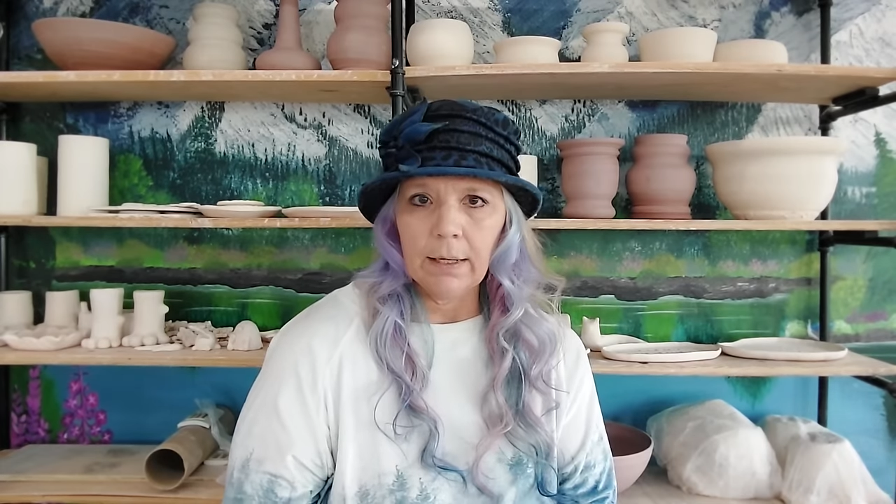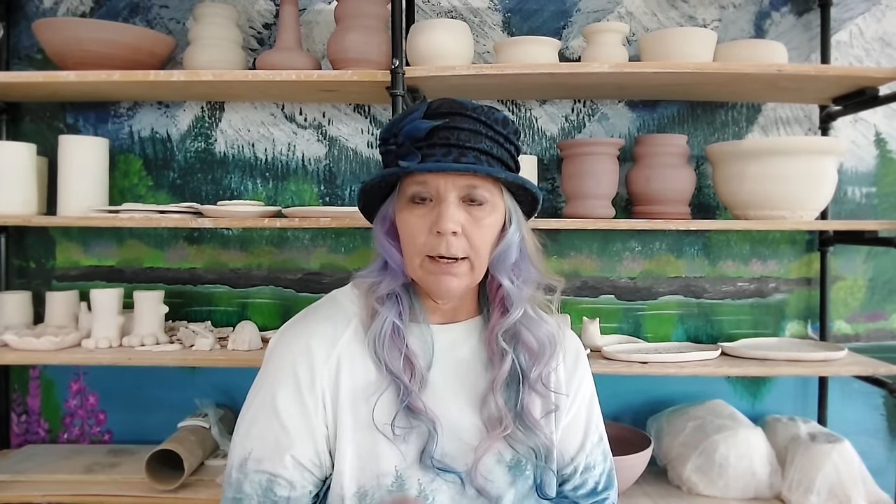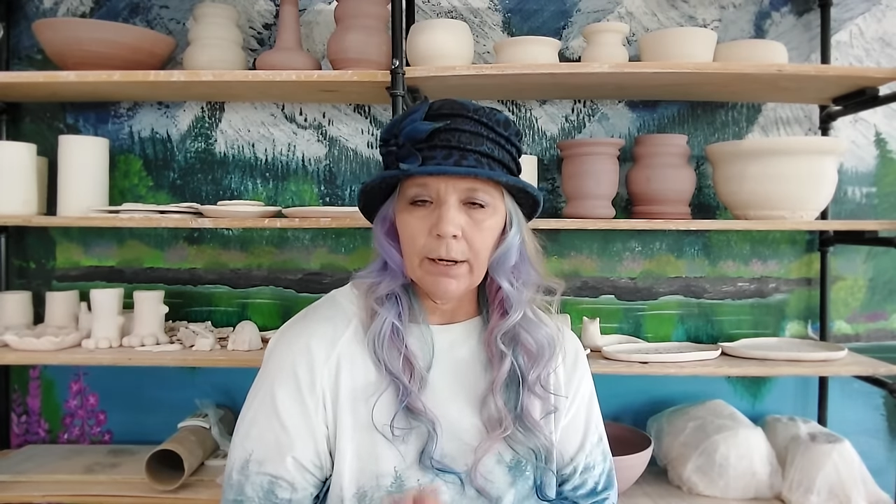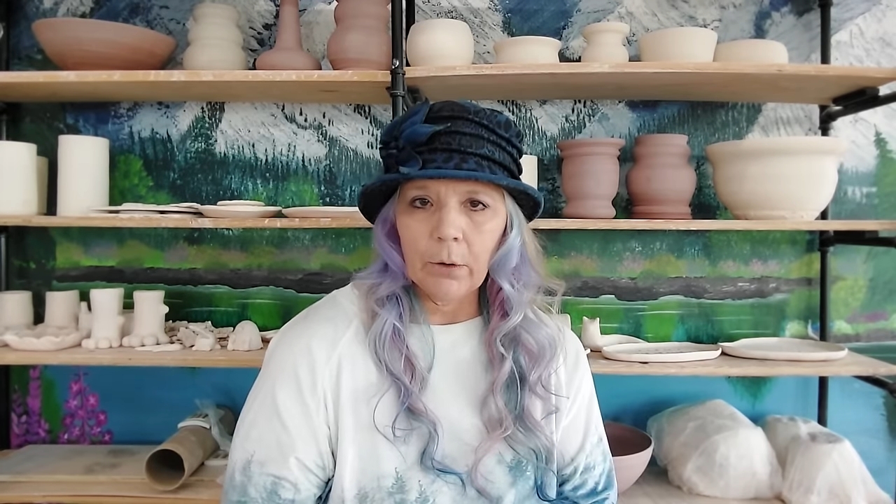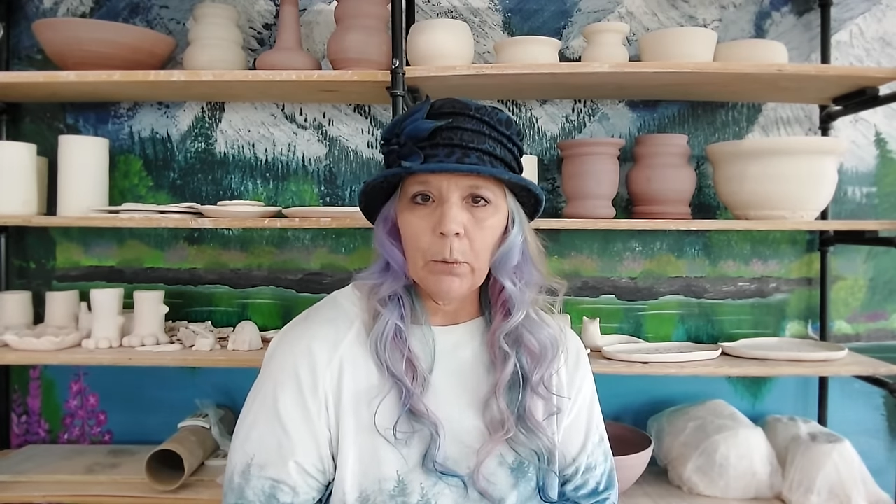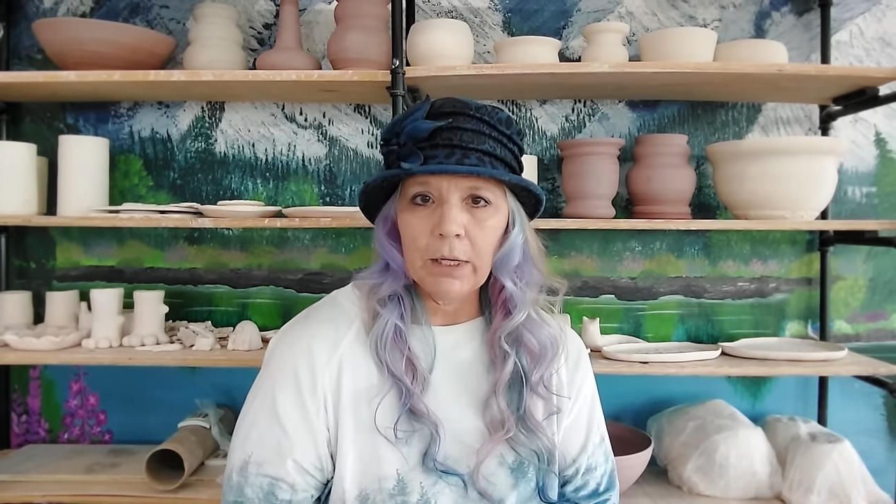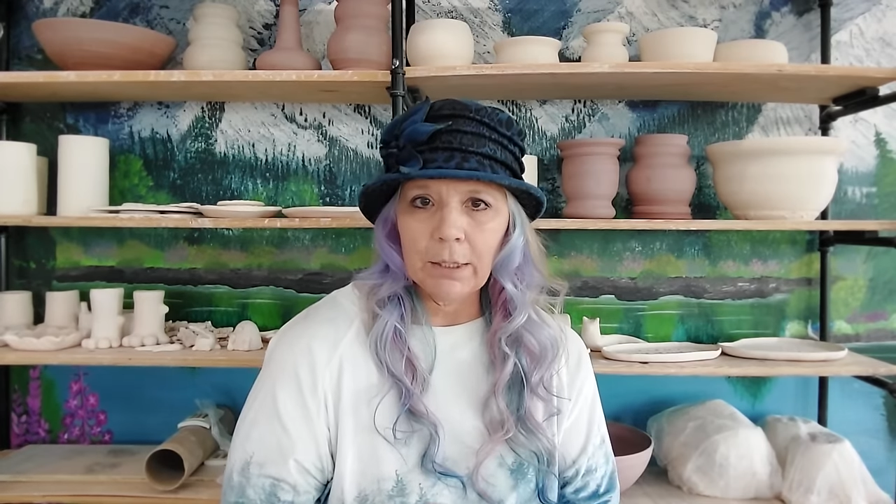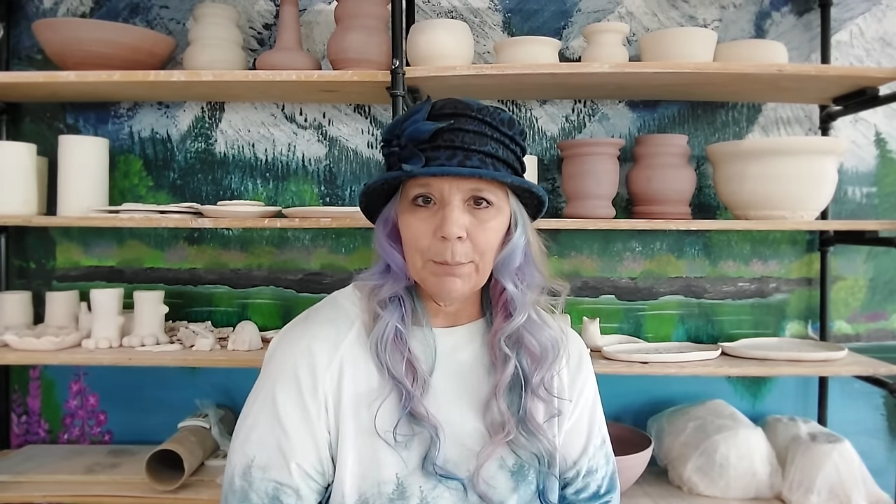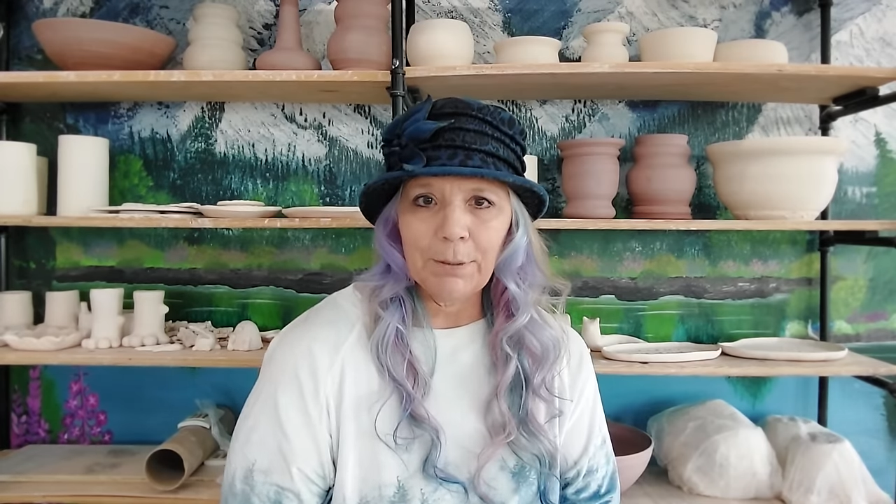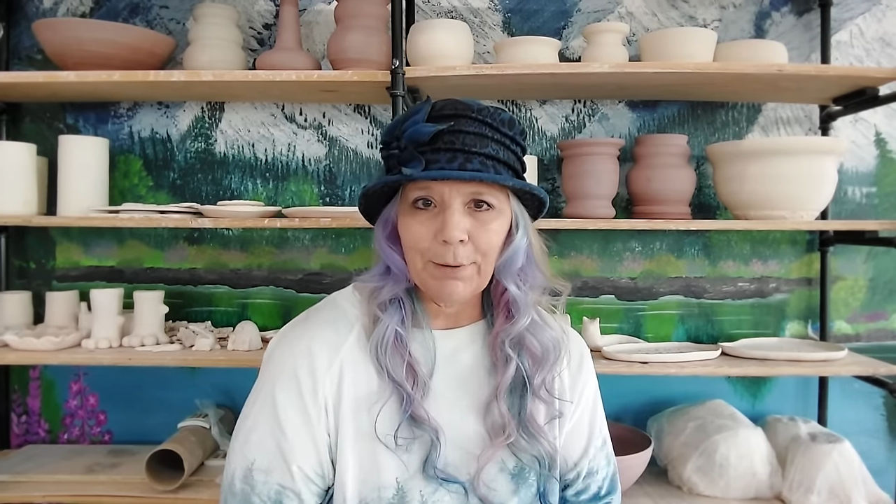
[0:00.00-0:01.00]
are going
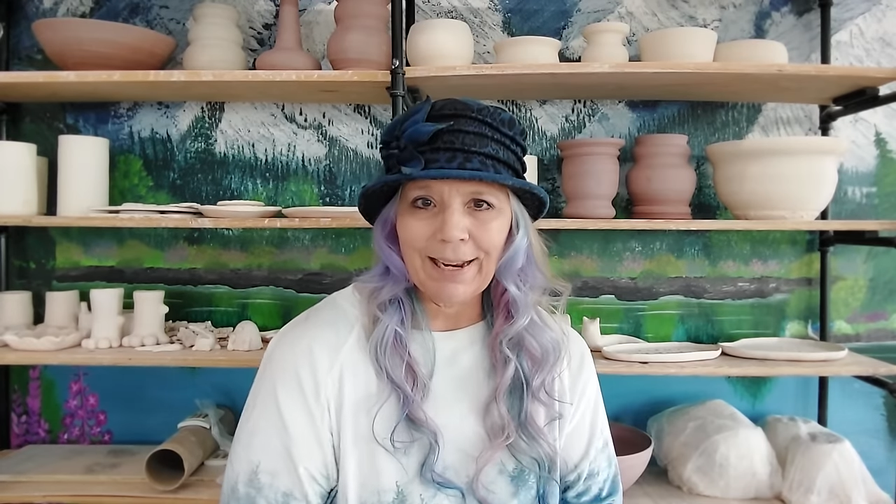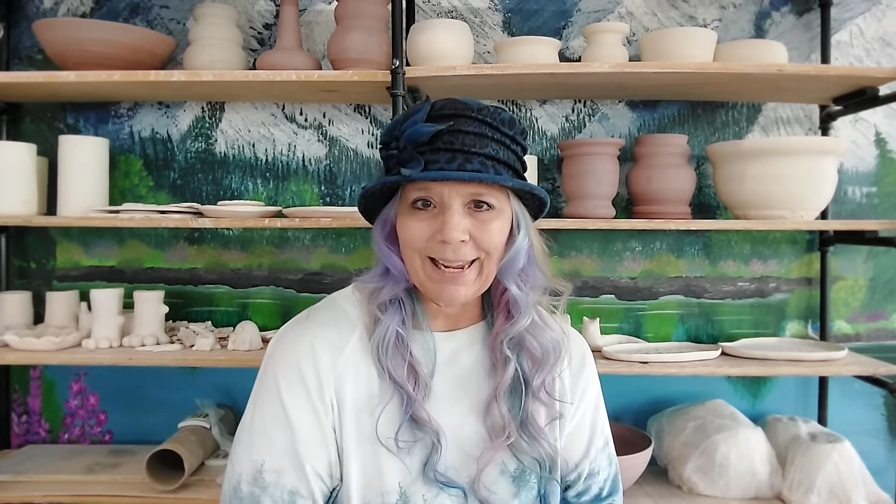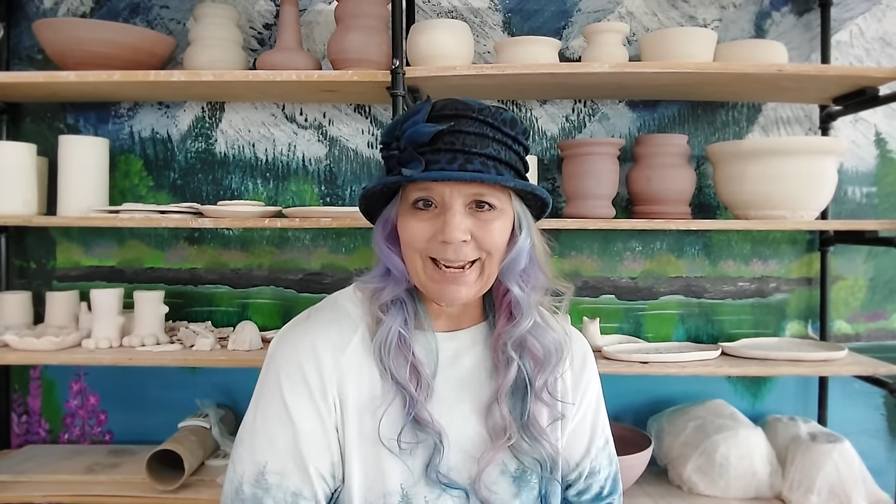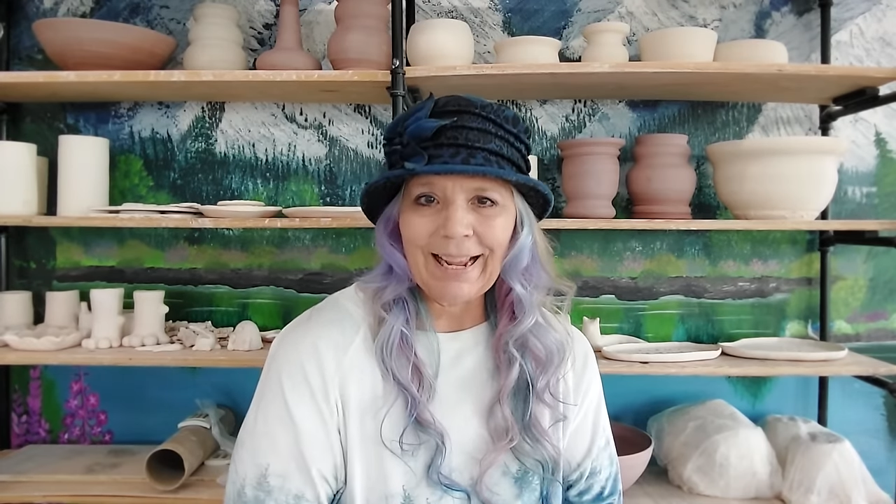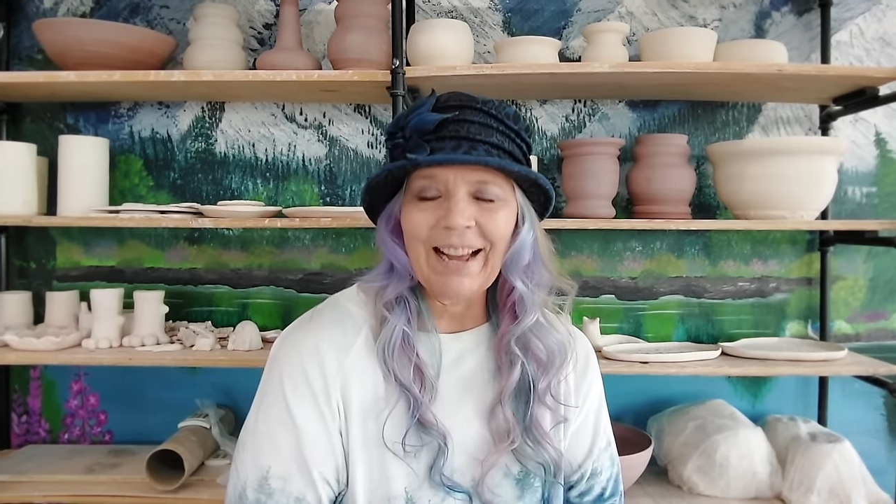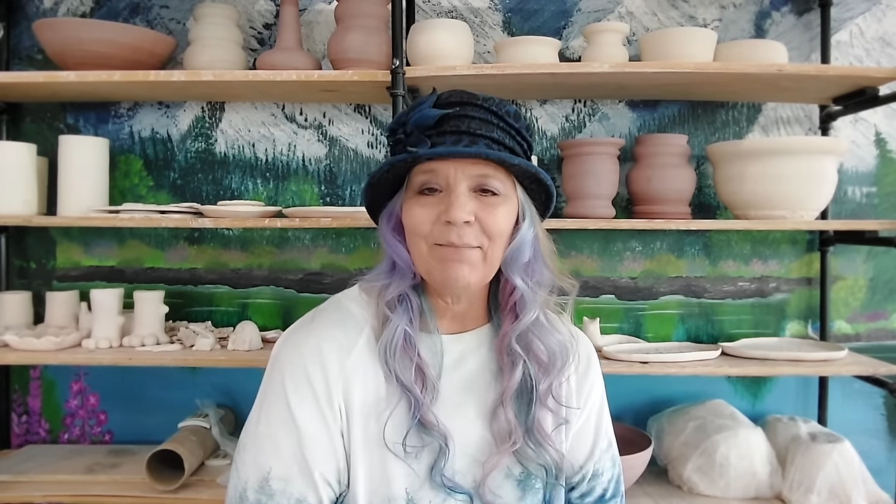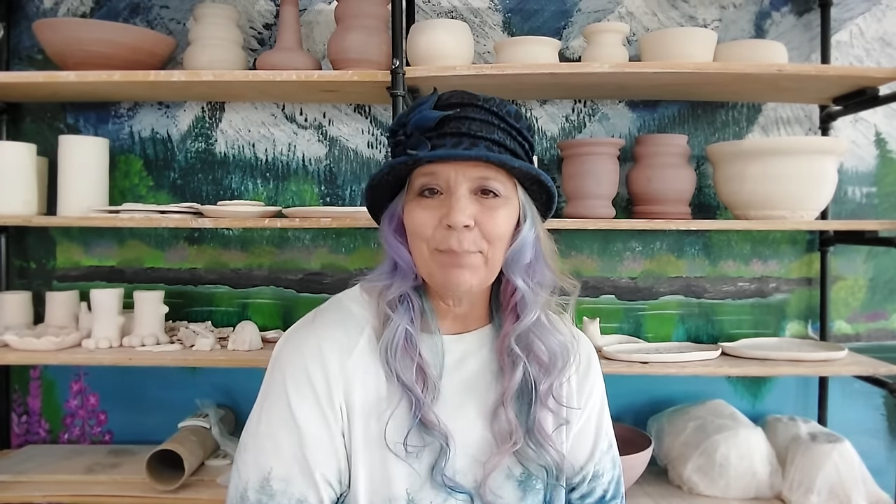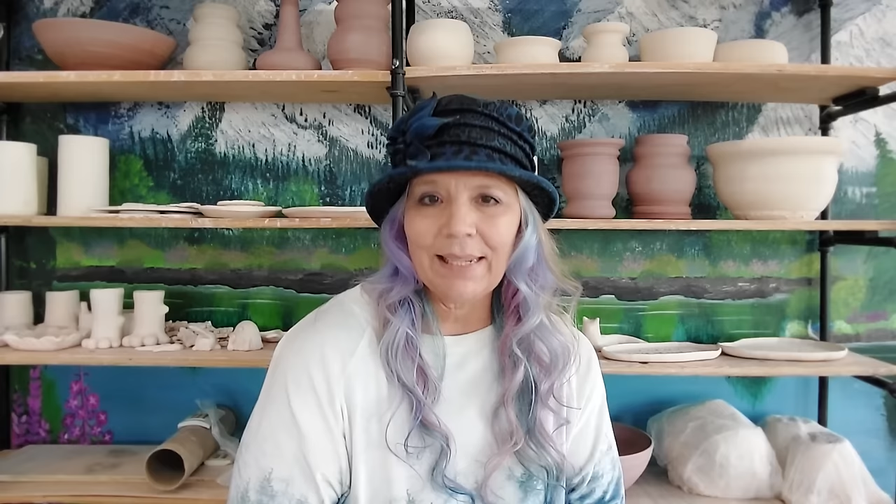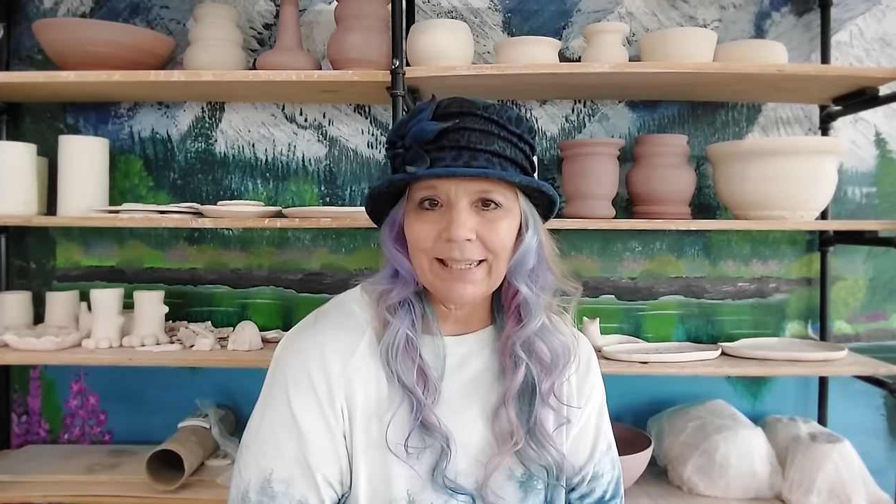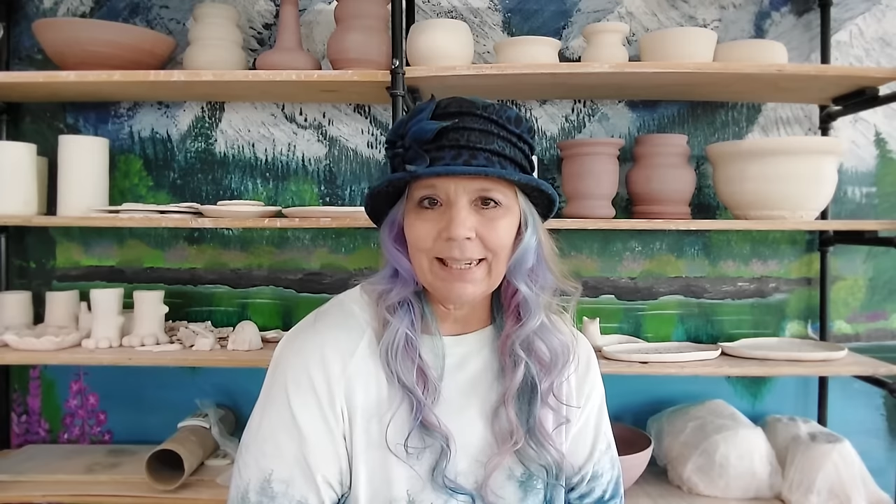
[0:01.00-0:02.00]
to be running a
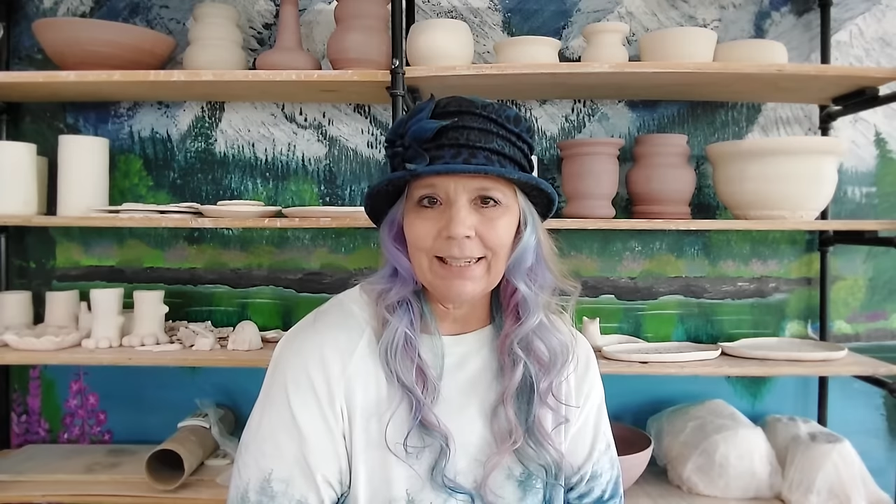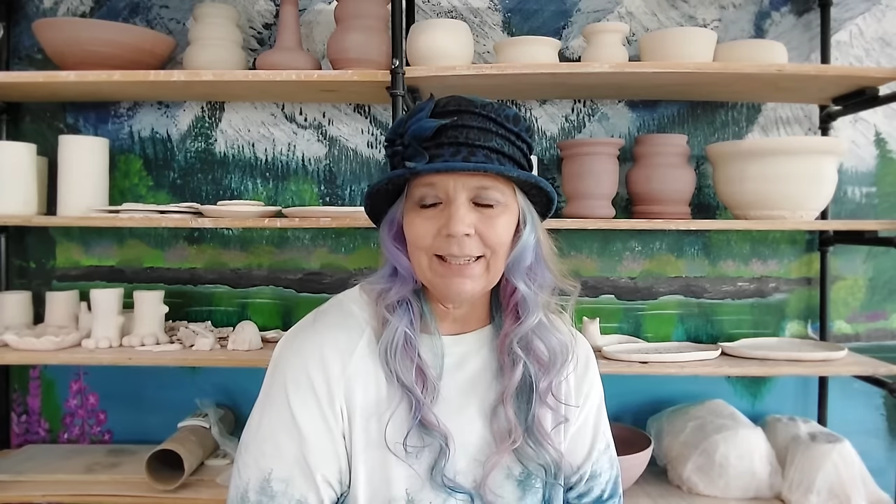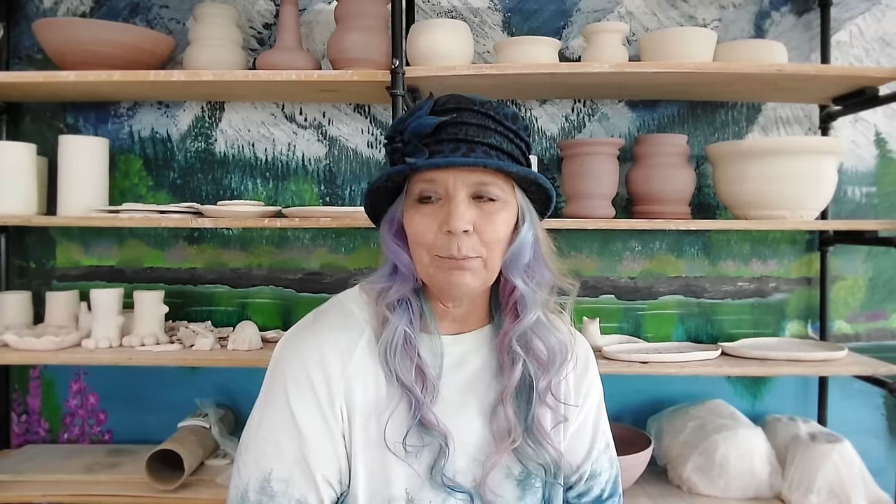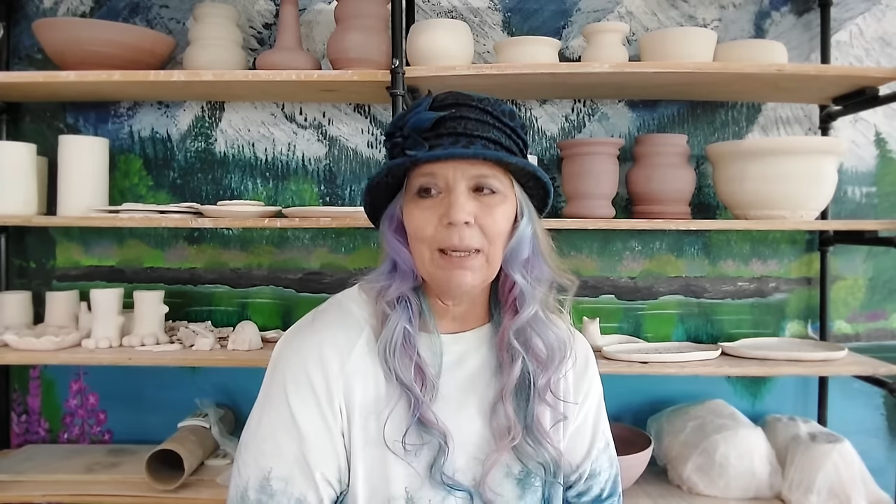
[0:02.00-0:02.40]
business